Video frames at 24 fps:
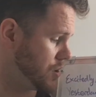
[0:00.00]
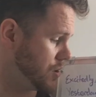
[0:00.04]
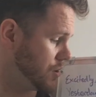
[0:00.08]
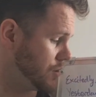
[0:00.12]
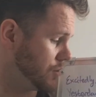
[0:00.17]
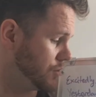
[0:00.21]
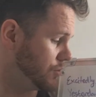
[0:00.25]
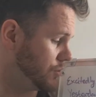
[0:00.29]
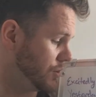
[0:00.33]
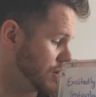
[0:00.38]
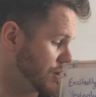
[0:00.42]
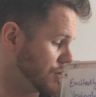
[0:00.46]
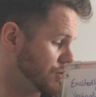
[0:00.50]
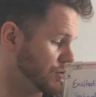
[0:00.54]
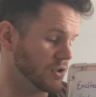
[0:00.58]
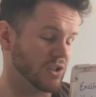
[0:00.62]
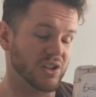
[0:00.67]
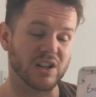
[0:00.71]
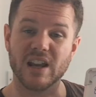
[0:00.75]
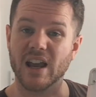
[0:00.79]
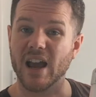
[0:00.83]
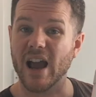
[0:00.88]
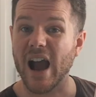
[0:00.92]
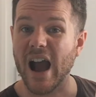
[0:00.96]
So you could
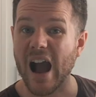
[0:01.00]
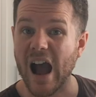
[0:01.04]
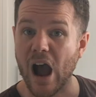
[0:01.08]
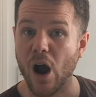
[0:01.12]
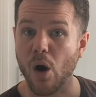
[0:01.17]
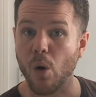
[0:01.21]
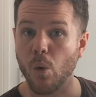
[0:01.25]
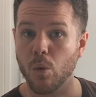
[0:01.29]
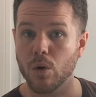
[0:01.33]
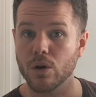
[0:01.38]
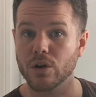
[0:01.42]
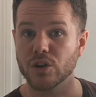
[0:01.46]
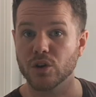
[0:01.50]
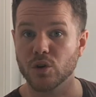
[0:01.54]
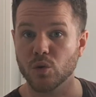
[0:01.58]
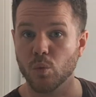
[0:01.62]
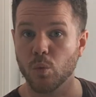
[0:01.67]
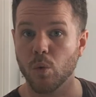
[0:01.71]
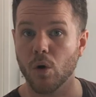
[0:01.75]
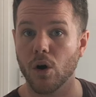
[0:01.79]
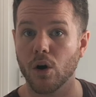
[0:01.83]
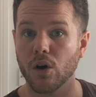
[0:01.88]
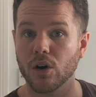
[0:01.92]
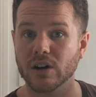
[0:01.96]
say how you
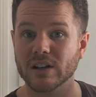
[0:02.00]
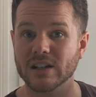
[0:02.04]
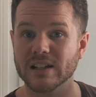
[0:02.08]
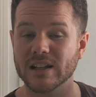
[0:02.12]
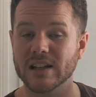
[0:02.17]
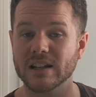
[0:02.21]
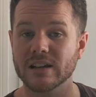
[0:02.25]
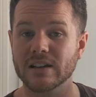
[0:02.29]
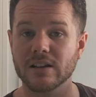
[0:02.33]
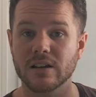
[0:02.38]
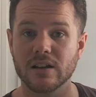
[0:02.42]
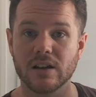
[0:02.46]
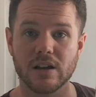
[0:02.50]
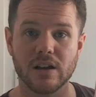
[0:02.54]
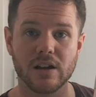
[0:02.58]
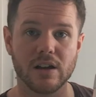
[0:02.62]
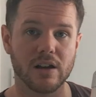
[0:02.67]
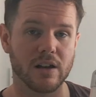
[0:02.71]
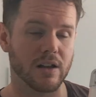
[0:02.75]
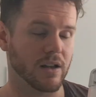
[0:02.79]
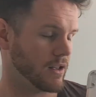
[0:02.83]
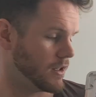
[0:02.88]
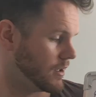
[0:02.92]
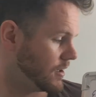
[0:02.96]
walked in.
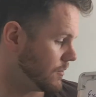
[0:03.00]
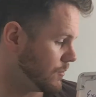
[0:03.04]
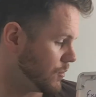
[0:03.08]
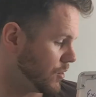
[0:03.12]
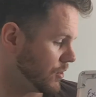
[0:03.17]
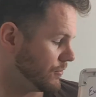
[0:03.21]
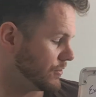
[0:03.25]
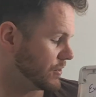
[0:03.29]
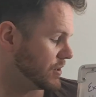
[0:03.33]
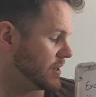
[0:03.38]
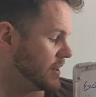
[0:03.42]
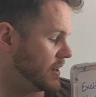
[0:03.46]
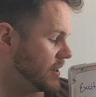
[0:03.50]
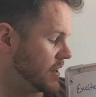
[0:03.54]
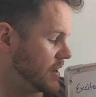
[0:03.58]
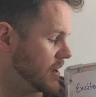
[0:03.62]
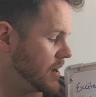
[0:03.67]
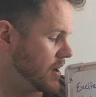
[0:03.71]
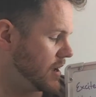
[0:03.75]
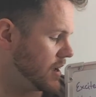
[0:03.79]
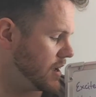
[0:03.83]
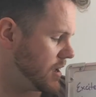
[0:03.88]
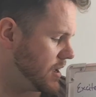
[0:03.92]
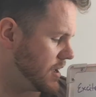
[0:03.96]
Obviously,
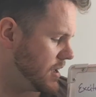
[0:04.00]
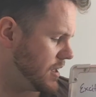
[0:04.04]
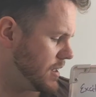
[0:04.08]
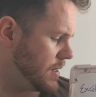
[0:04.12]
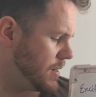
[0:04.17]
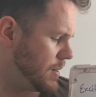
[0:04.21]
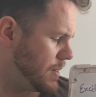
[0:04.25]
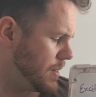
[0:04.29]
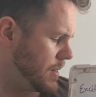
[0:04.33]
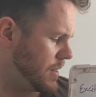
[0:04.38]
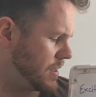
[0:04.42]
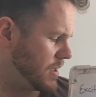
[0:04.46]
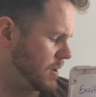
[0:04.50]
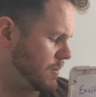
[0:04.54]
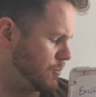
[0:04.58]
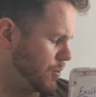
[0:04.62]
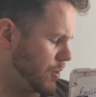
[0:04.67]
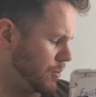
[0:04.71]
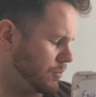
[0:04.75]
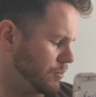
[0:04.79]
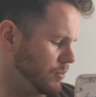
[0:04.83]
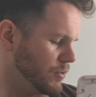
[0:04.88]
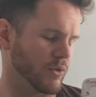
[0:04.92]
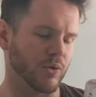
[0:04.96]
you
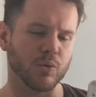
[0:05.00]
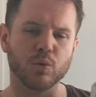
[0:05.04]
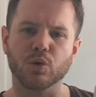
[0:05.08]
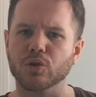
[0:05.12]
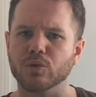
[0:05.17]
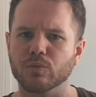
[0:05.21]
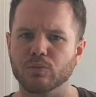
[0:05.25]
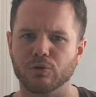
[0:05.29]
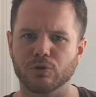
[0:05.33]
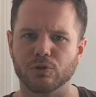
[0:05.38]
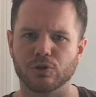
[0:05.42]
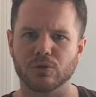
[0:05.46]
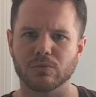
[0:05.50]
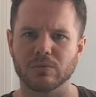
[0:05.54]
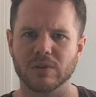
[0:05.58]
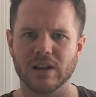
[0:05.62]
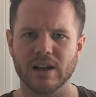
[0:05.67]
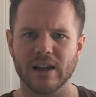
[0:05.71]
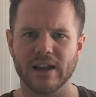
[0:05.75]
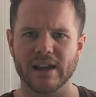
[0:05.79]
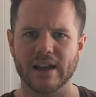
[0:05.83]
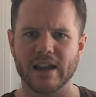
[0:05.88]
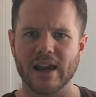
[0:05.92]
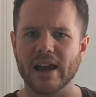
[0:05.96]
probably wouldn't put something
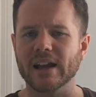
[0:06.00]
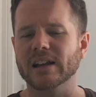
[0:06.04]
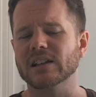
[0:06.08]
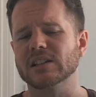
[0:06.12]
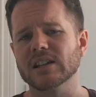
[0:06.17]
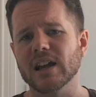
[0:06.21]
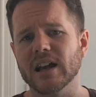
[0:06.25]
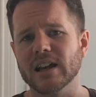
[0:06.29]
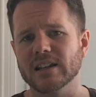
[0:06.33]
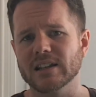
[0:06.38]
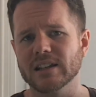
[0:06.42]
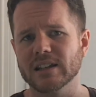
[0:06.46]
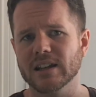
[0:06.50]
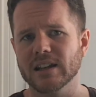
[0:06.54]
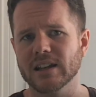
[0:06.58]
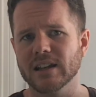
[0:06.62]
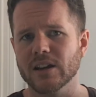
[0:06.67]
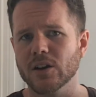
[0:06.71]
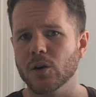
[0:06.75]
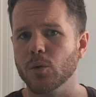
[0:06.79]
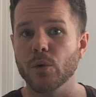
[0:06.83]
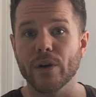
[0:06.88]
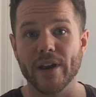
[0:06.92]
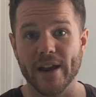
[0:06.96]
like excitedly,
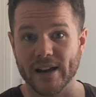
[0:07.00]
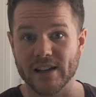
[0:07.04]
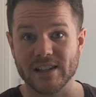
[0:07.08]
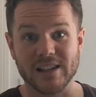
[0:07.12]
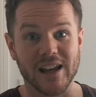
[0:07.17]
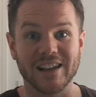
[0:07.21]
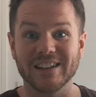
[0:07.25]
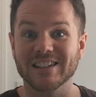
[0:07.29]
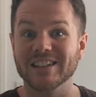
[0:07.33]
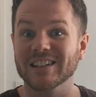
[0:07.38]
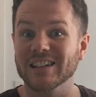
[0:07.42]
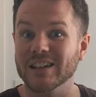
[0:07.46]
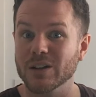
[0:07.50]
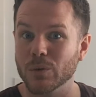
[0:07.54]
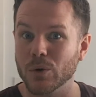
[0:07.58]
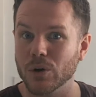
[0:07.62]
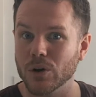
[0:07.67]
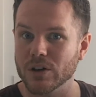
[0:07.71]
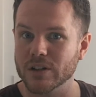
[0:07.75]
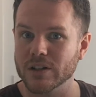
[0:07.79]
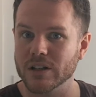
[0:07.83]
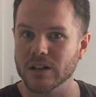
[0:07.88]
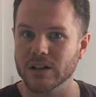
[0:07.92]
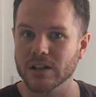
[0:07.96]
we excitedly
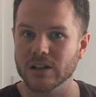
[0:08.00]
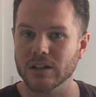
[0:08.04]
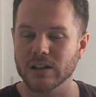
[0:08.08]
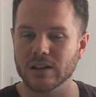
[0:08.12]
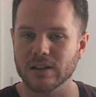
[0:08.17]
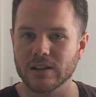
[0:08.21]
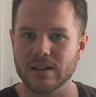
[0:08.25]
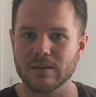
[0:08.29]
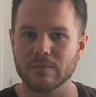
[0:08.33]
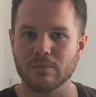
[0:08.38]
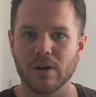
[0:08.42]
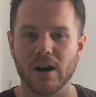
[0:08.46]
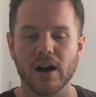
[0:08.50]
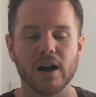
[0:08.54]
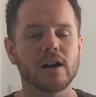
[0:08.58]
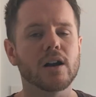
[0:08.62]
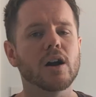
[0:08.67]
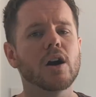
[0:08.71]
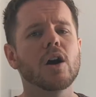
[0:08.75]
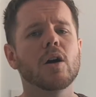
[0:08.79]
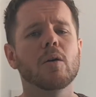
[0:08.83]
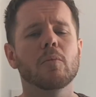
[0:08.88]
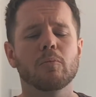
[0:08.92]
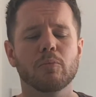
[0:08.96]
walked into the theme park,
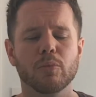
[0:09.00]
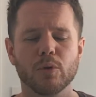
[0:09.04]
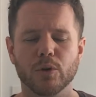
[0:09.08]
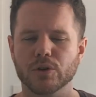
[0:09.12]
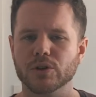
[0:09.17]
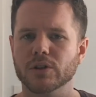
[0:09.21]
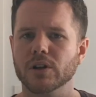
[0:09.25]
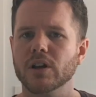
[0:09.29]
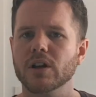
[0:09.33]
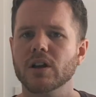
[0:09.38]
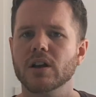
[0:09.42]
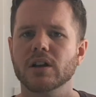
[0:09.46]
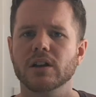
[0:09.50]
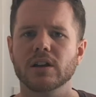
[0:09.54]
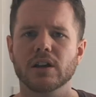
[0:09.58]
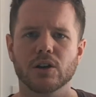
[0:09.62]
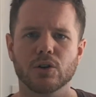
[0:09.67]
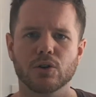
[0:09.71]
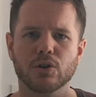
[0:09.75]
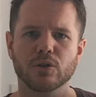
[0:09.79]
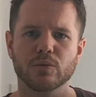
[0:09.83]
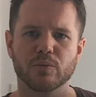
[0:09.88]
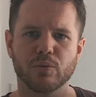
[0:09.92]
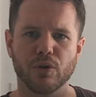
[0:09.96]
but You
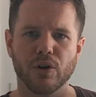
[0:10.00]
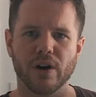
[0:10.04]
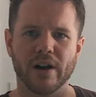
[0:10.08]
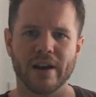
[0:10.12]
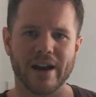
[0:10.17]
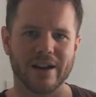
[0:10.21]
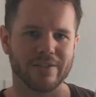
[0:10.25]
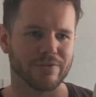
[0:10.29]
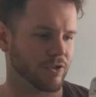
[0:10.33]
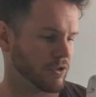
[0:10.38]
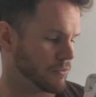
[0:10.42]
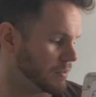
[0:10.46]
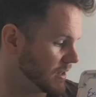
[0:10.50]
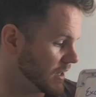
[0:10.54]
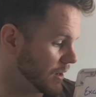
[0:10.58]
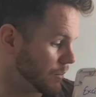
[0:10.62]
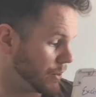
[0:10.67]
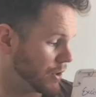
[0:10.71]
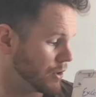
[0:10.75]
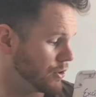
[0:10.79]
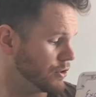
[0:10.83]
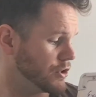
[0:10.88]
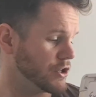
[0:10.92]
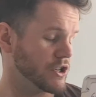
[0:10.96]
could put an adverb in there. We
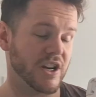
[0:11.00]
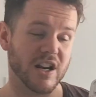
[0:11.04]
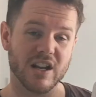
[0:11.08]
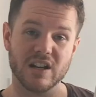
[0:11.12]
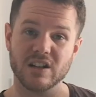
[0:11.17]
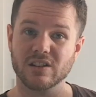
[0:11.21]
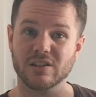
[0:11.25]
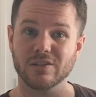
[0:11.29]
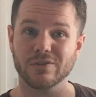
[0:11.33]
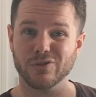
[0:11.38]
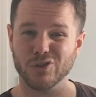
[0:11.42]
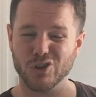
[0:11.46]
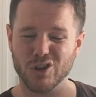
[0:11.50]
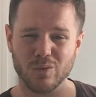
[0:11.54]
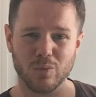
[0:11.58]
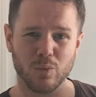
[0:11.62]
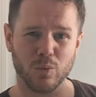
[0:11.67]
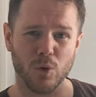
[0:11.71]
could change the verb.